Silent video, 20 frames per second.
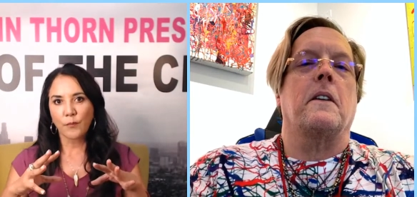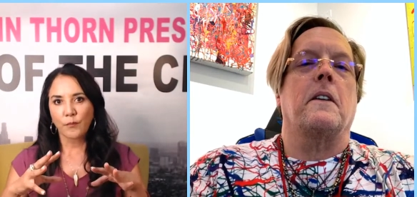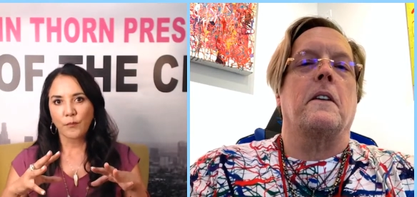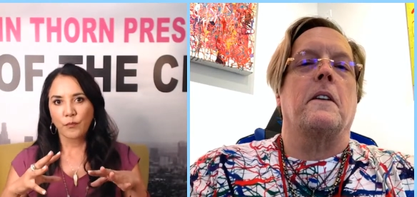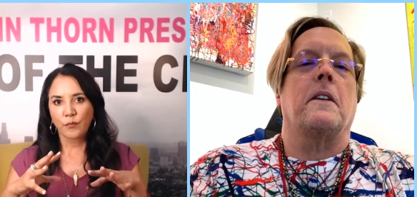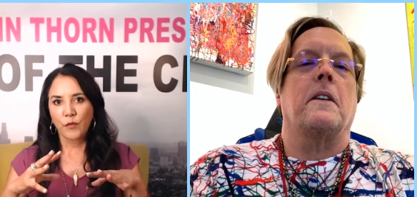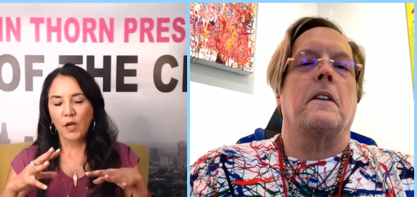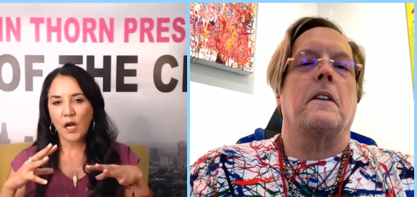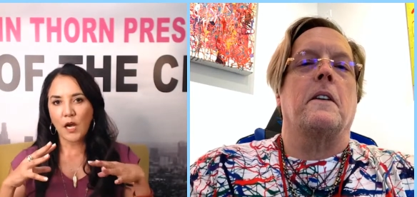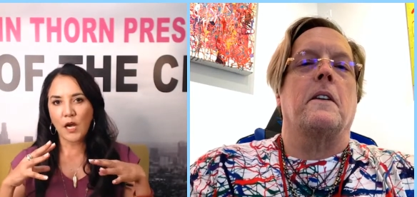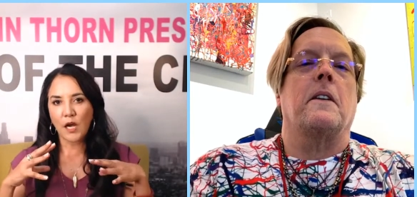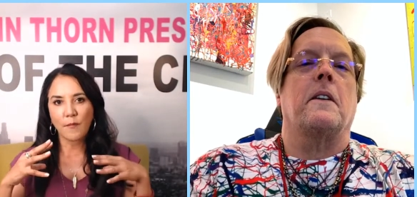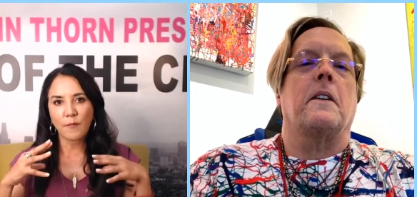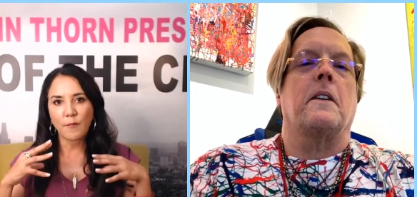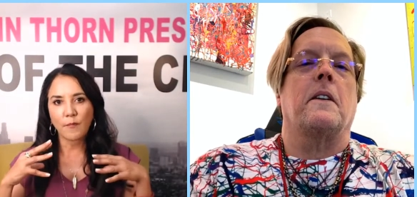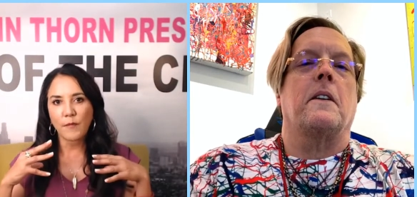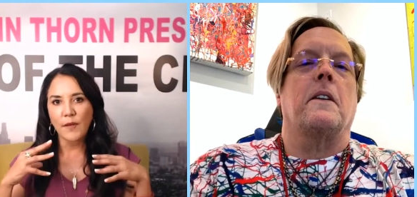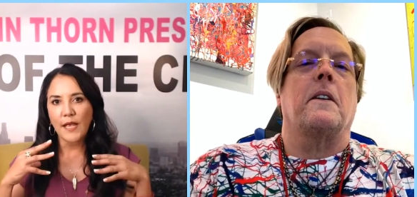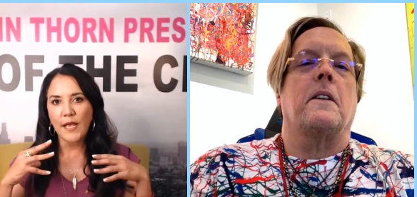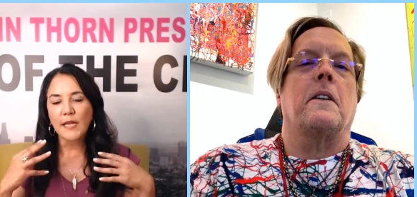Speaker 1: um,
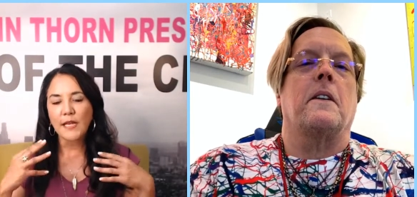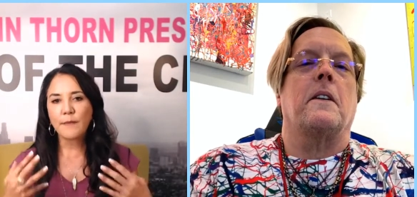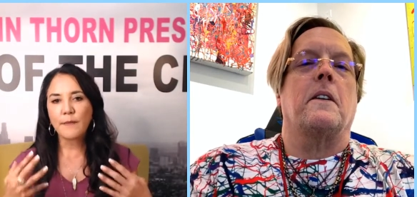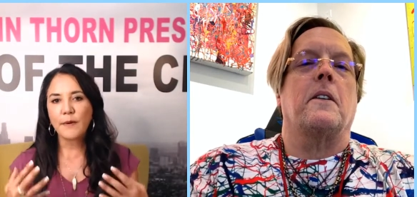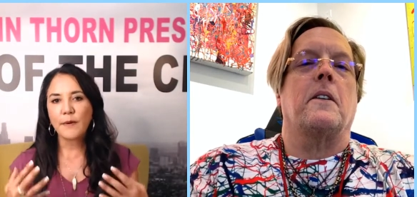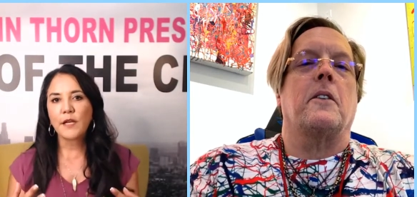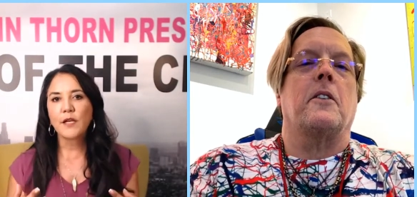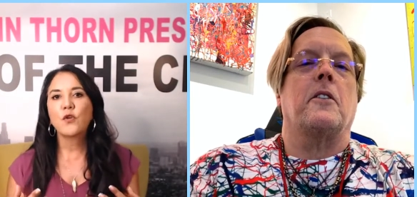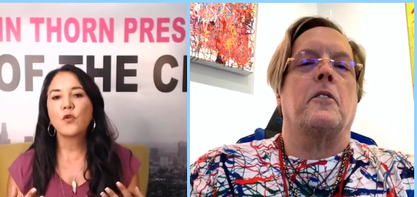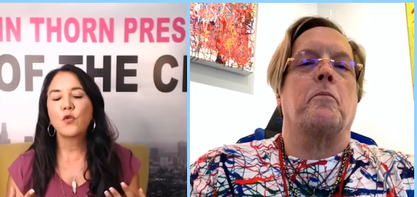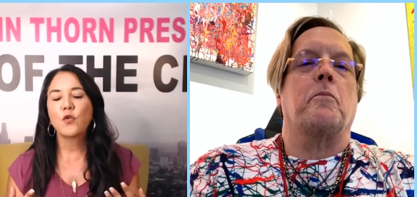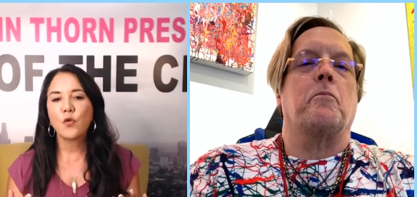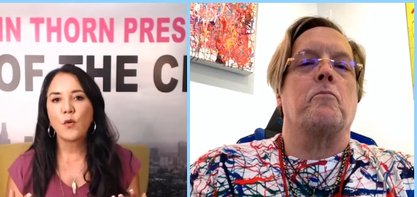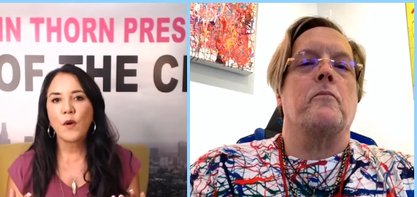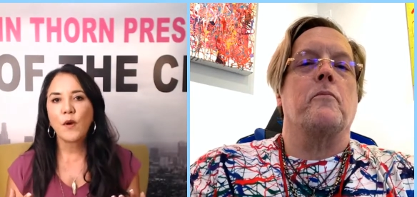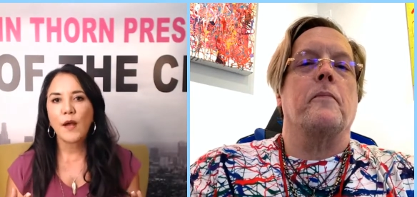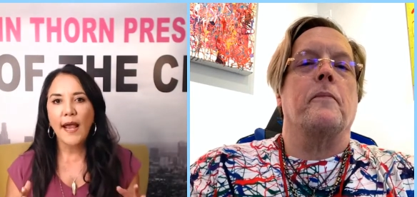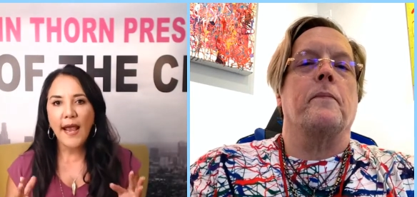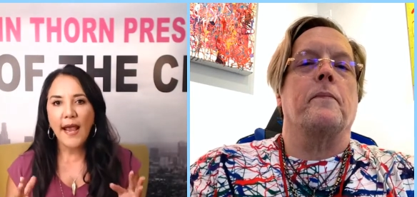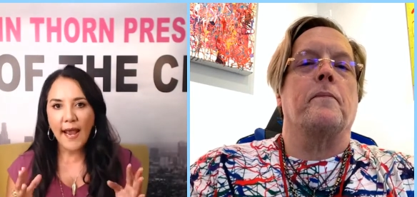anybody who
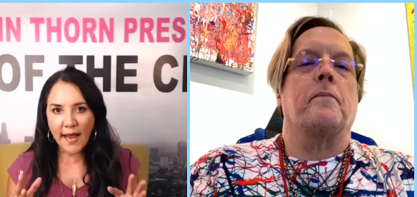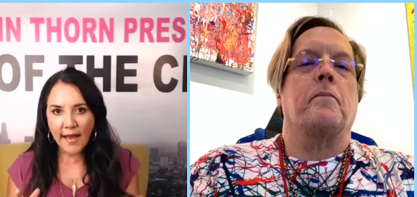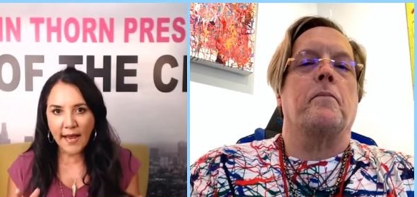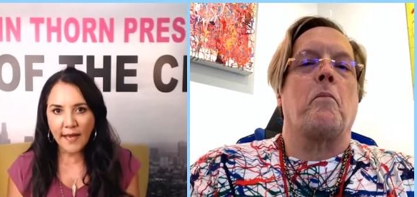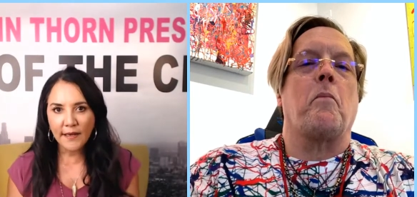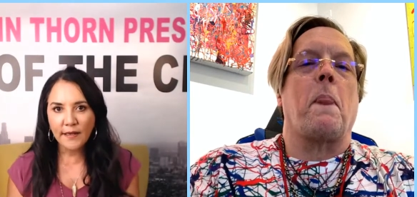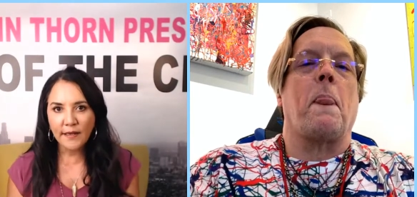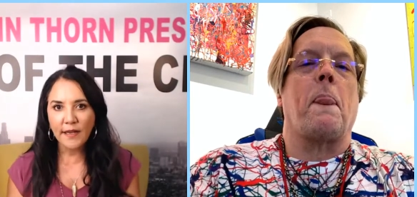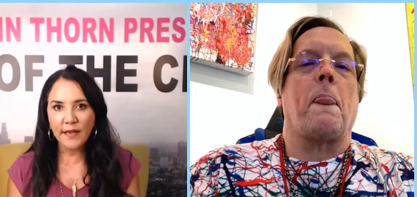had a